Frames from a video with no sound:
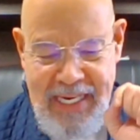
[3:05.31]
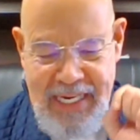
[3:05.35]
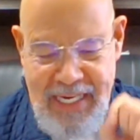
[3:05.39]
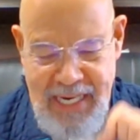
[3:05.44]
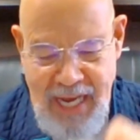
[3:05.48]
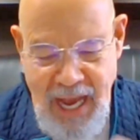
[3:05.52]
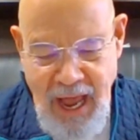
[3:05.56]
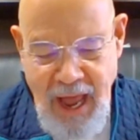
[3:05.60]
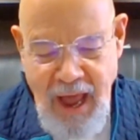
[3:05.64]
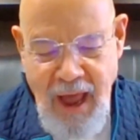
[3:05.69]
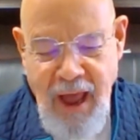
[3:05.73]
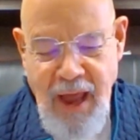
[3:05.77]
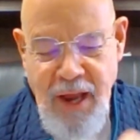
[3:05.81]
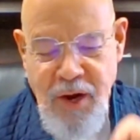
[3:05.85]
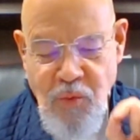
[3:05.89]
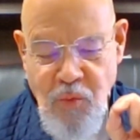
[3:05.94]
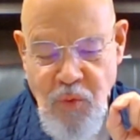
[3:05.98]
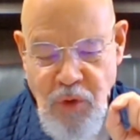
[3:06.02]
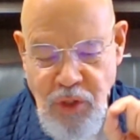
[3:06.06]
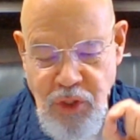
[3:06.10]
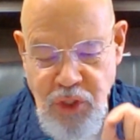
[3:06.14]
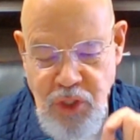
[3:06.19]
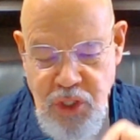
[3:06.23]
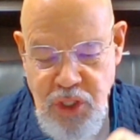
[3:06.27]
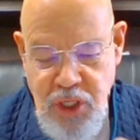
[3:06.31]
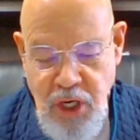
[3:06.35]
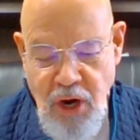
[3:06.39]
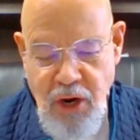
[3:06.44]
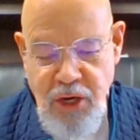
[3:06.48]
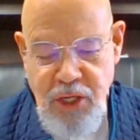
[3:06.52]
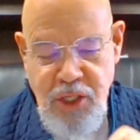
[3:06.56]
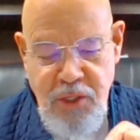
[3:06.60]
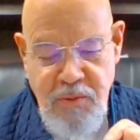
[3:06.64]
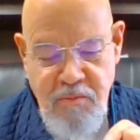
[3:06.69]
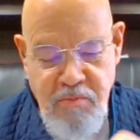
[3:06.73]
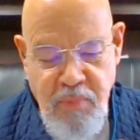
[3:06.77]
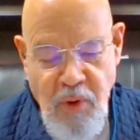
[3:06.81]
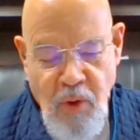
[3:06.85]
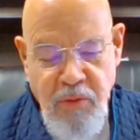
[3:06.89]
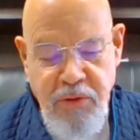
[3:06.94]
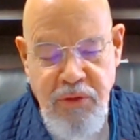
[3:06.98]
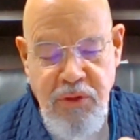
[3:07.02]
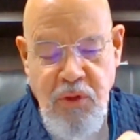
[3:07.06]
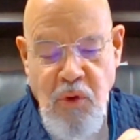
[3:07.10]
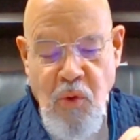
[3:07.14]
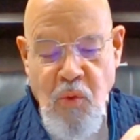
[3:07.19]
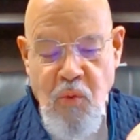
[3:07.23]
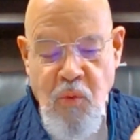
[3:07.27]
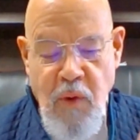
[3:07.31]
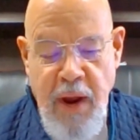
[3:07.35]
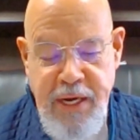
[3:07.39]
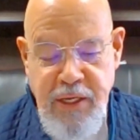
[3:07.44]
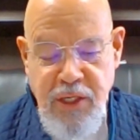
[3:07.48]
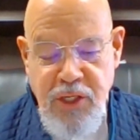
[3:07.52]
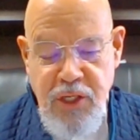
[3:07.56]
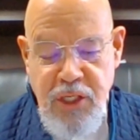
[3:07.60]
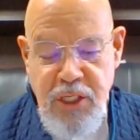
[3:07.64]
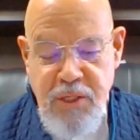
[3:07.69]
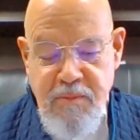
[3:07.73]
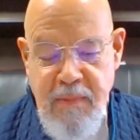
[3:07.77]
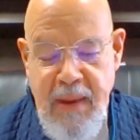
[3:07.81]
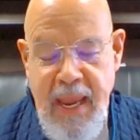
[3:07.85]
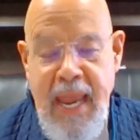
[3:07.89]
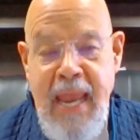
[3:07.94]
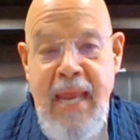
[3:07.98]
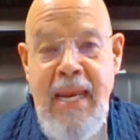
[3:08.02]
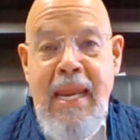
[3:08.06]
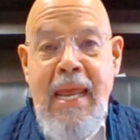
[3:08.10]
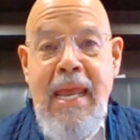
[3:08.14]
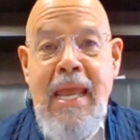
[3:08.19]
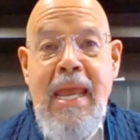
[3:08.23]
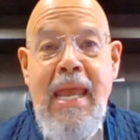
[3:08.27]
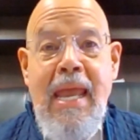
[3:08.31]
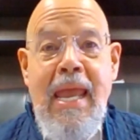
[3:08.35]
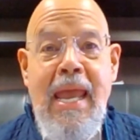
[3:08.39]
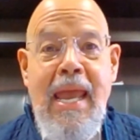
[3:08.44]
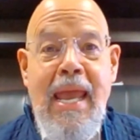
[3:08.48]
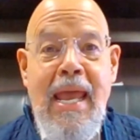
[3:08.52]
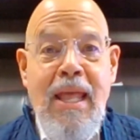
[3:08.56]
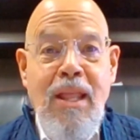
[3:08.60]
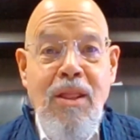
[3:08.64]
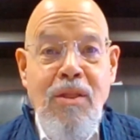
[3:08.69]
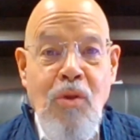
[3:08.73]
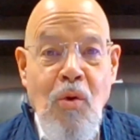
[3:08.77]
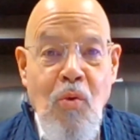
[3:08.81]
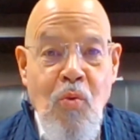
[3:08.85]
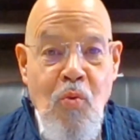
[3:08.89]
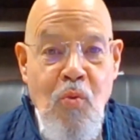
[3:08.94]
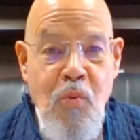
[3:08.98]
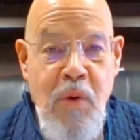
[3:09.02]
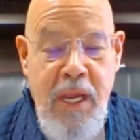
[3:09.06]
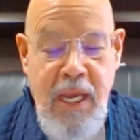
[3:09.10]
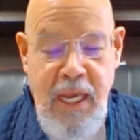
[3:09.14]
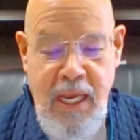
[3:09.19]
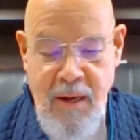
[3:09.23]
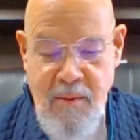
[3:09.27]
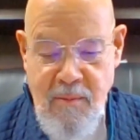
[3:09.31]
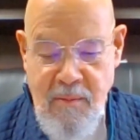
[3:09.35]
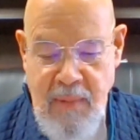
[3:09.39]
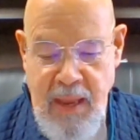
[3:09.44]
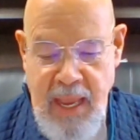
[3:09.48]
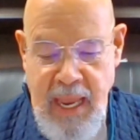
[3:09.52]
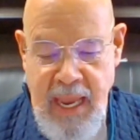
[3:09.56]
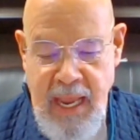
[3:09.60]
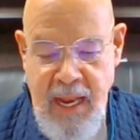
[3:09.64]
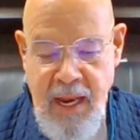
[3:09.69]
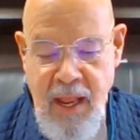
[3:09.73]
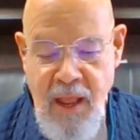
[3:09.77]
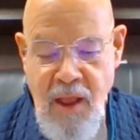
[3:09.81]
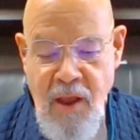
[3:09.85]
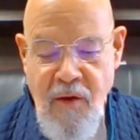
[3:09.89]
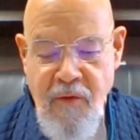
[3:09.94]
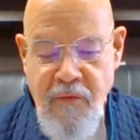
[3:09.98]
God will judge both the righteous man and the wicked man,